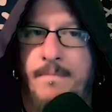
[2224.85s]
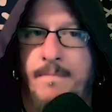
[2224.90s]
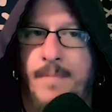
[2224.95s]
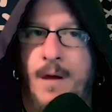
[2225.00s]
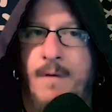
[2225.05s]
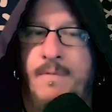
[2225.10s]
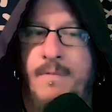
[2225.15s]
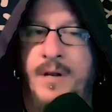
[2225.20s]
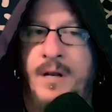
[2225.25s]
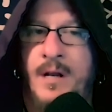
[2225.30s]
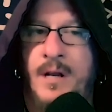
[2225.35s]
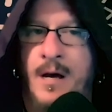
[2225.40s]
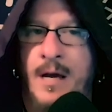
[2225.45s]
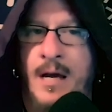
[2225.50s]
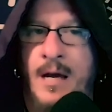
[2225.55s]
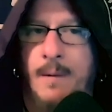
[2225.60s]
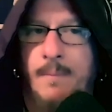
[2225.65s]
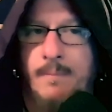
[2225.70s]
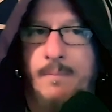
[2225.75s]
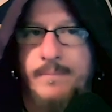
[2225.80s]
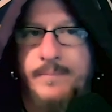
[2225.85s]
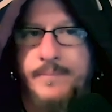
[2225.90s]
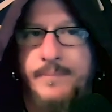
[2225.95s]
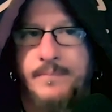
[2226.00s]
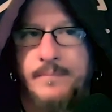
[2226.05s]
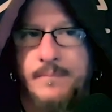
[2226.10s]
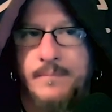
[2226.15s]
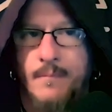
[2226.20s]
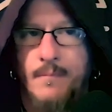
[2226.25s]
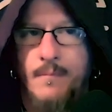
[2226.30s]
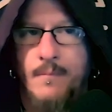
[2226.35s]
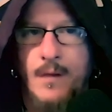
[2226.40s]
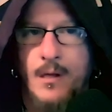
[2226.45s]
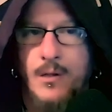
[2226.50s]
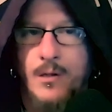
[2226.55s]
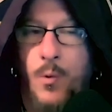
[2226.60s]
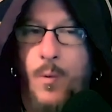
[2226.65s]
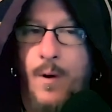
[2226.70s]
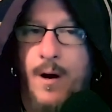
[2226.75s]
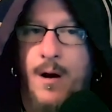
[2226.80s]
of the night
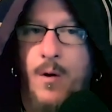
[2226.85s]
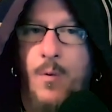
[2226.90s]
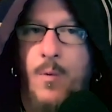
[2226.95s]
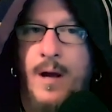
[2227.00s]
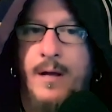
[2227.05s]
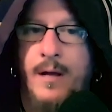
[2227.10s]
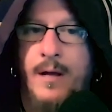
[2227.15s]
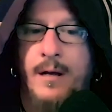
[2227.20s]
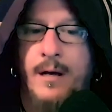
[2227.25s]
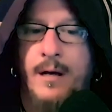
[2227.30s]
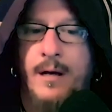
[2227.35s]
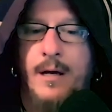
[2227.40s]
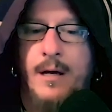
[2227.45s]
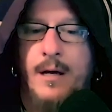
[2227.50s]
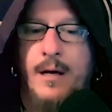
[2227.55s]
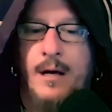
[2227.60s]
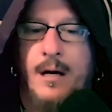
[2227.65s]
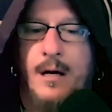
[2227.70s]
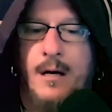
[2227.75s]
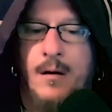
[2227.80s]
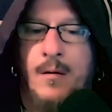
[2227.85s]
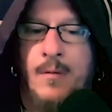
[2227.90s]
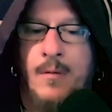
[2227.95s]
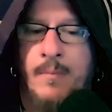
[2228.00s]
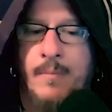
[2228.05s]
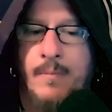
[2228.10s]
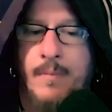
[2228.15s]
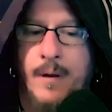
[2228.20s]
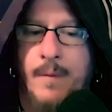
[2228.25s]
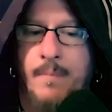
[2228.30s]
to where it went um,